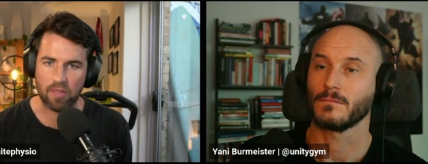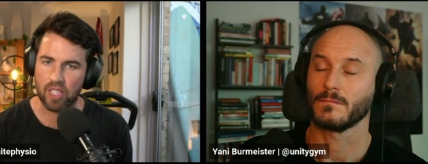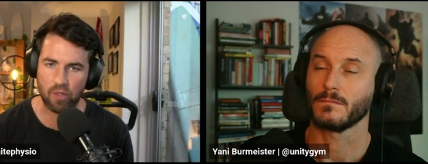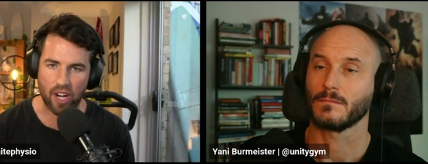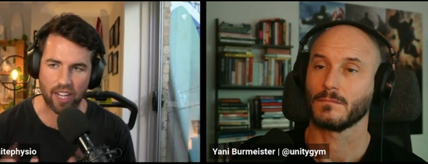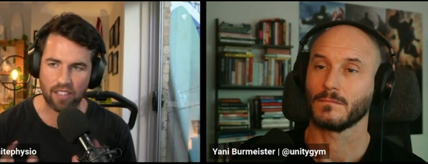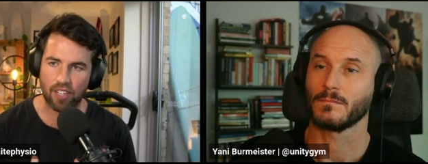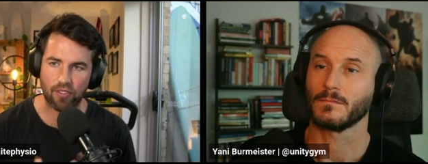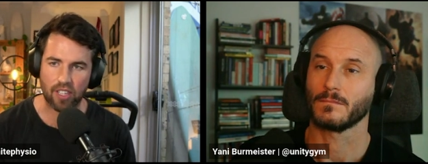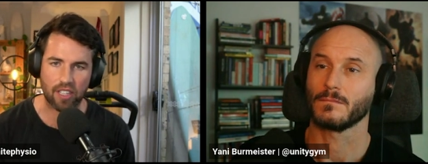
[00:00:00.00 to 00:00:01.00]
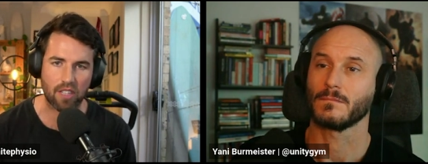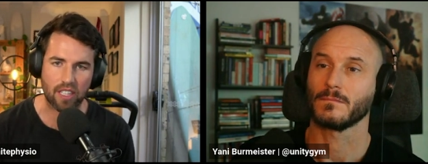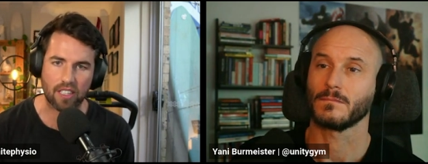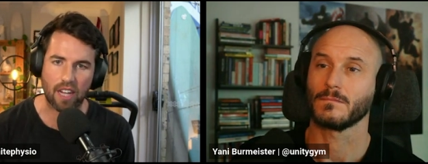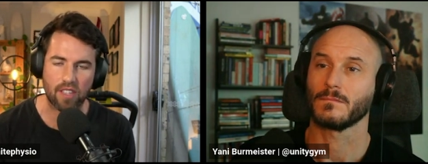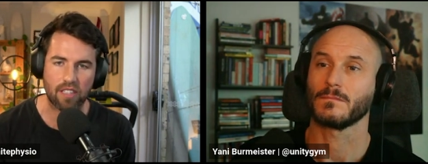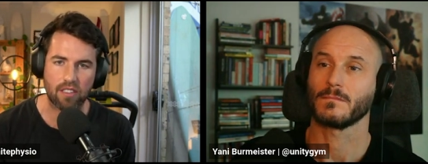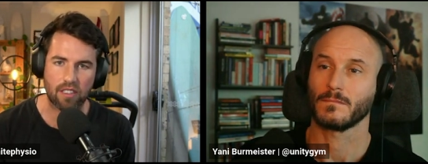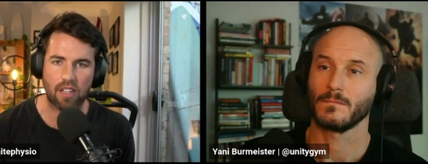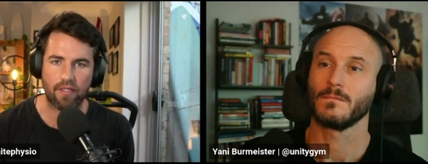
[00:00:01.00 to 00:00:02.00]
Speaker 1: training generally really safe for this sort
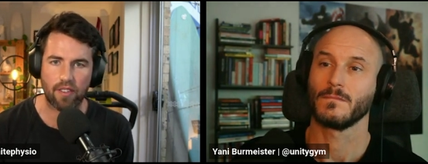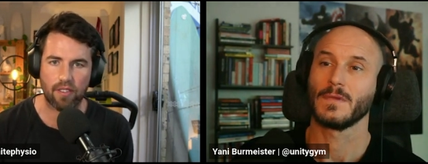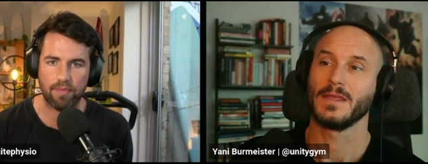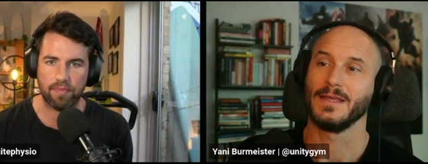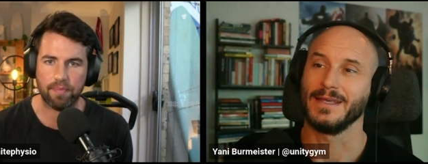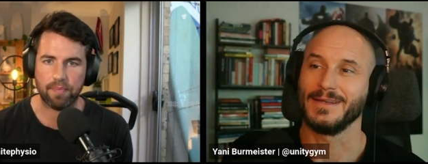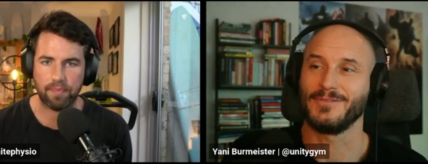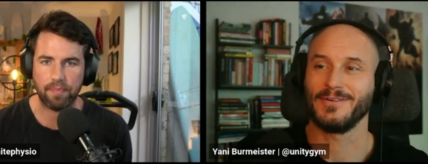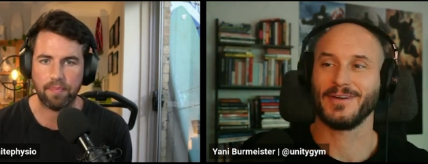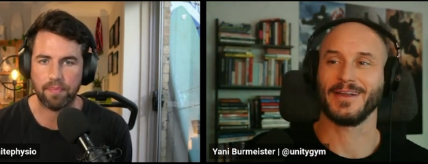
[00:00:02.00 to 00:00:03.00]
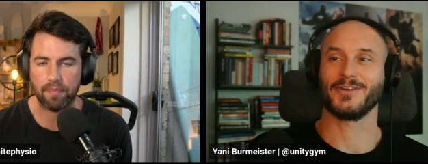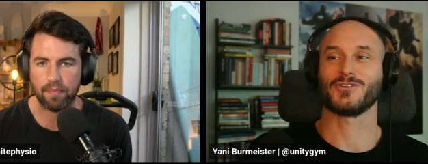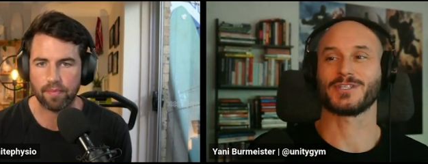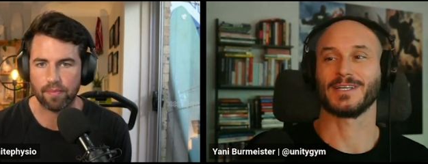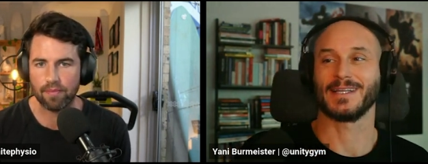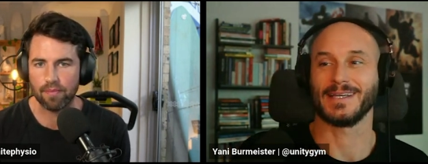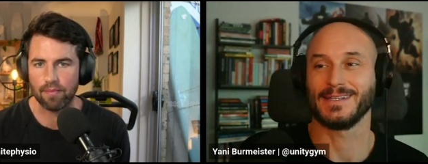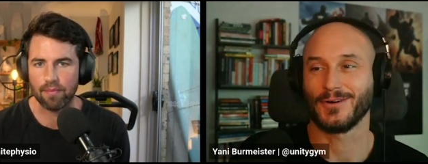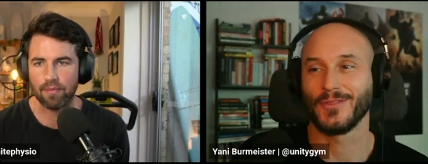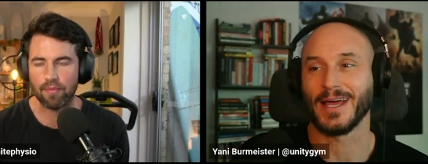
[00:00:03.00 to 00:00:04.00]
of stuff.
Speaker 2: Very
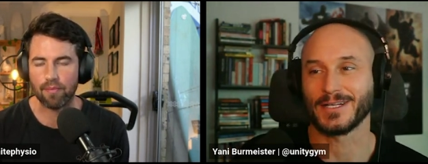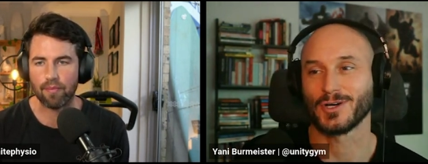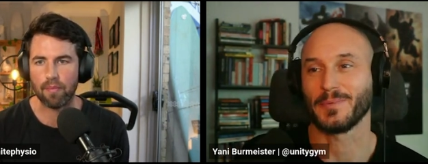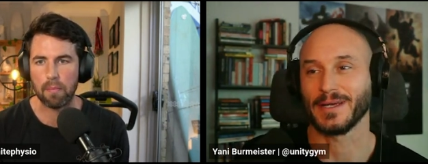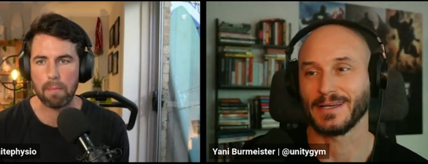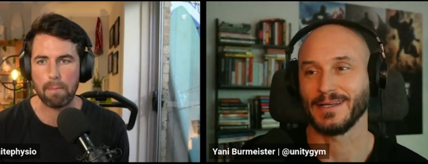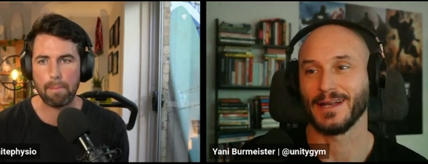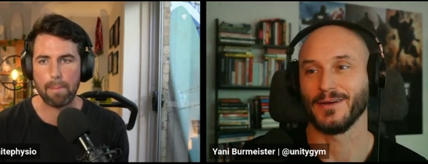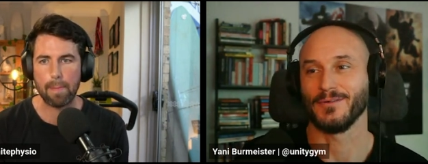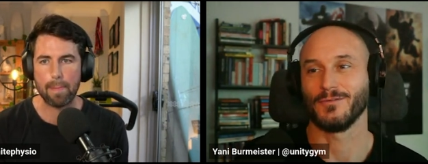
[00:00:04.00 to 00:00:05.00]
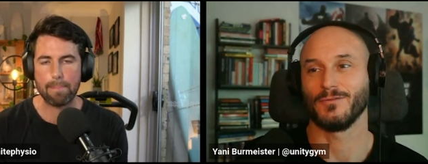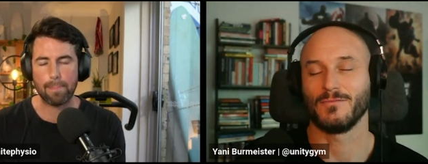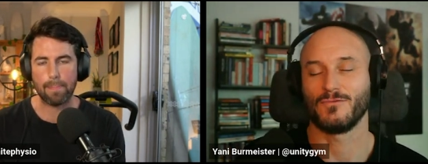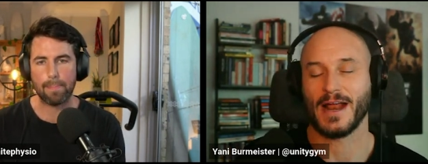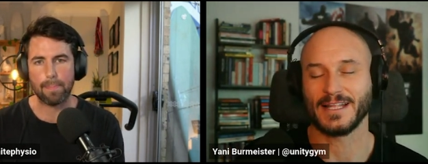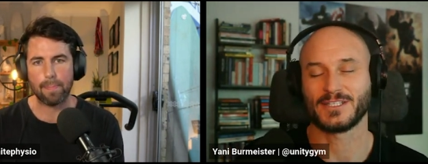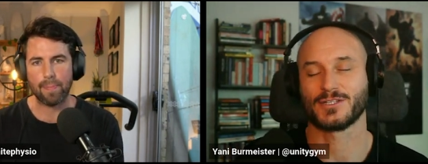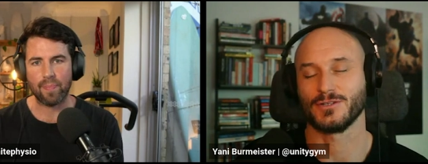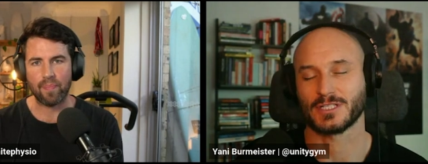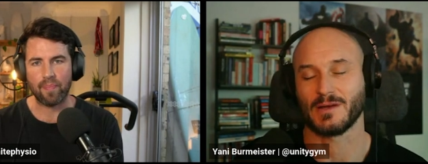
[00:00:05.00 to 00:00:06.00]
interestingly on that topic, you know,
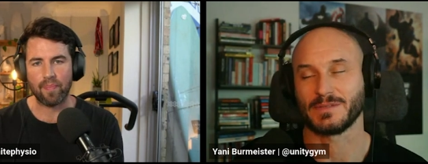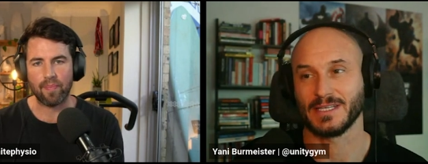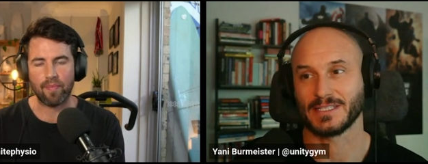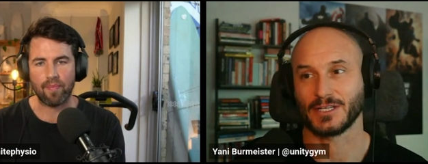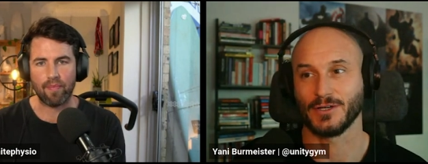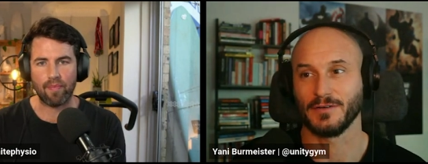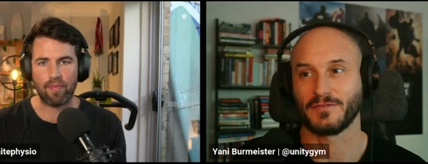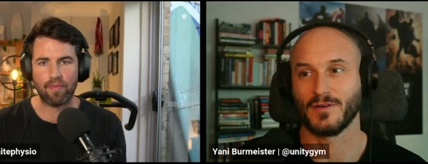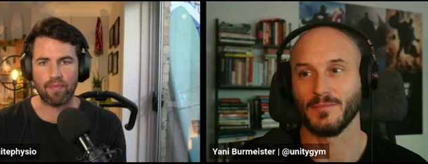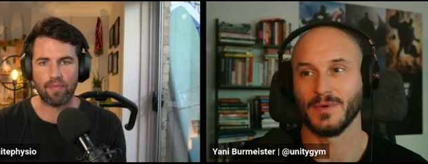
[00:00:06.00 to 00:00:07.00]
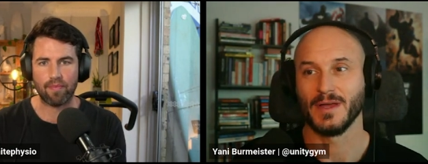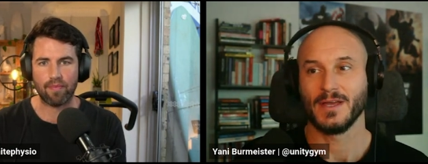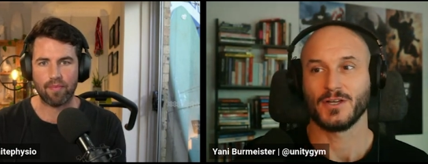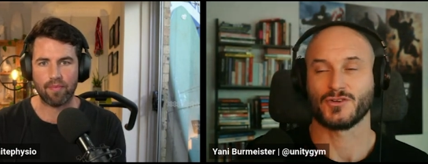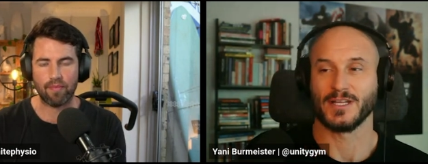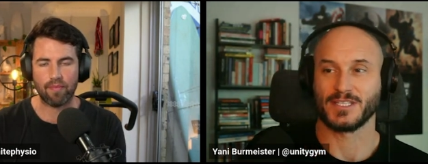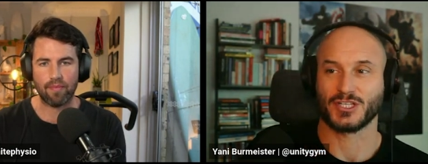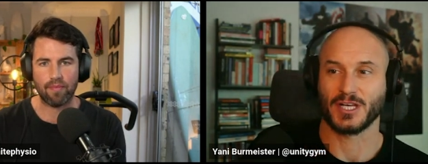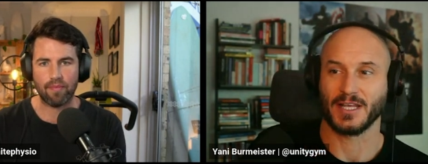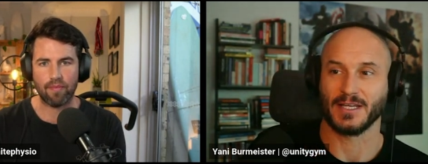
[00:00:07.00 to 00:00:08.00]
Rad's two slap tears occurred from
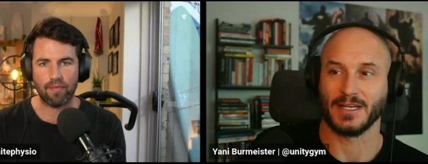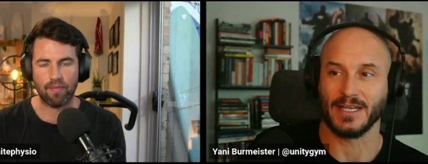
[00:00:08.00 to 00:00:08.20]
transitioning